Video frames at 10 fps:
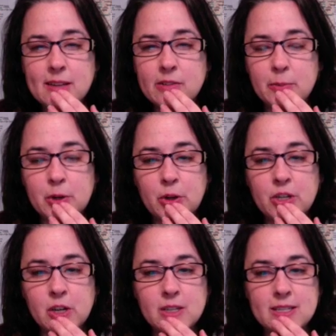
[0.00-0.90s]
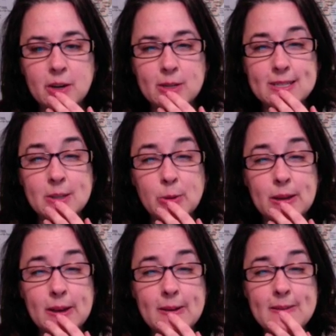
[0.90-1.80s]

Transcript: from a good yarn, Sarasota.